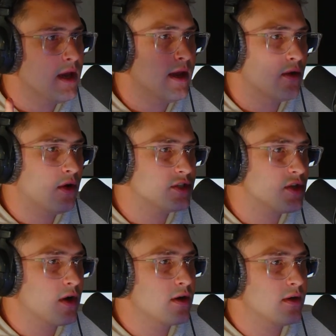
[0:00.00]
It all
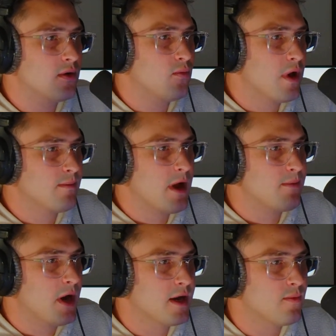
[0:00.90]
started when my
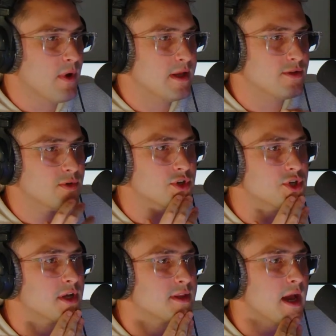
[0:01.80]
body went into a
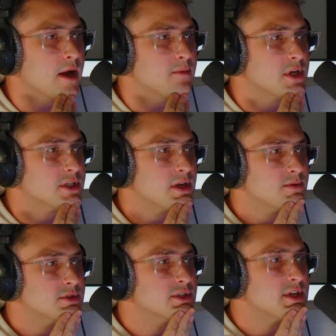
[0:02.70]
shutdown because I
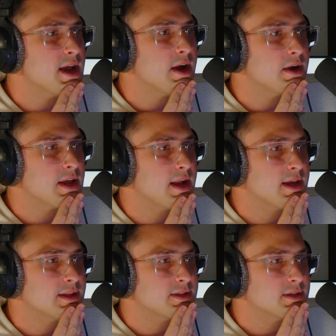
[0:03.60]
was scared getting
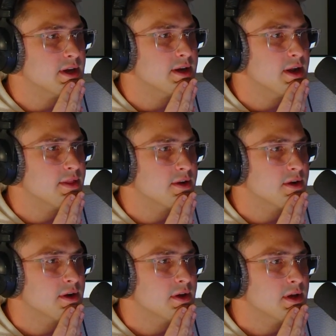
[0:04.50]
into
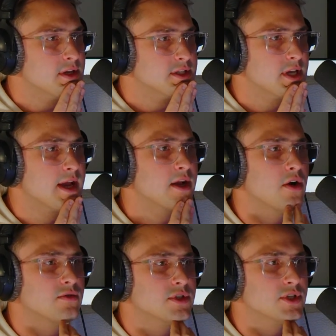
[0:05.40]
another
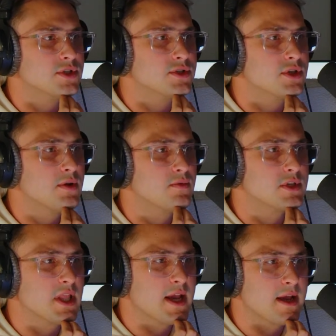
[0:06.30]
psychosis. It
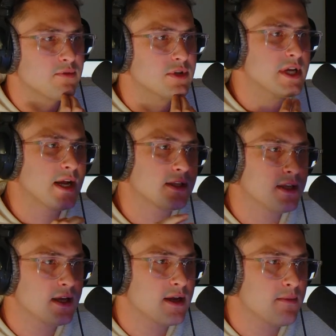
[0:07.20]
was like a
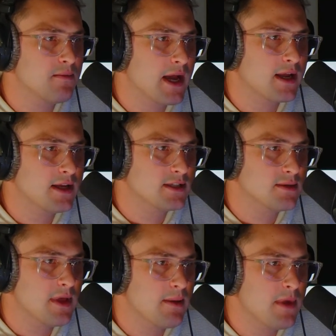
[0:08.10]
protecting
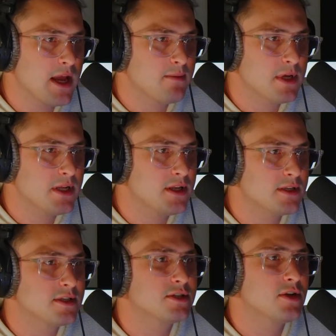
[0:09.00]
mechanism that made me
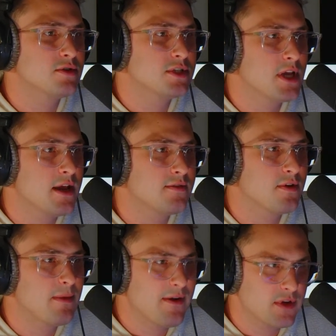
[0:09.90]
disassociate
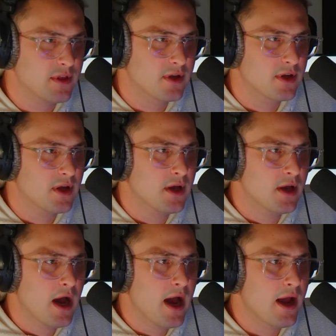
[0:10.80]
from everything.
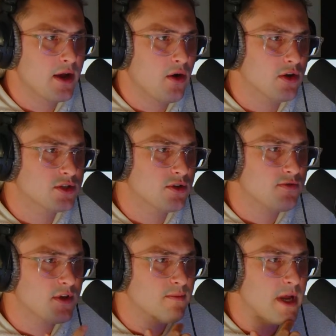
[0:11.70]
I also
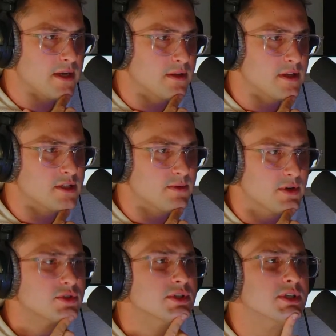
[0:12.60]
feel mentally and
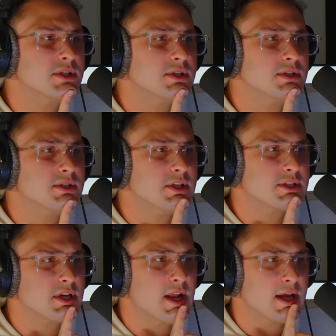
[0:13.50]
spiritually
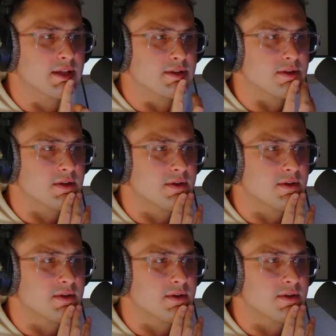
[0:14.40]
disconnected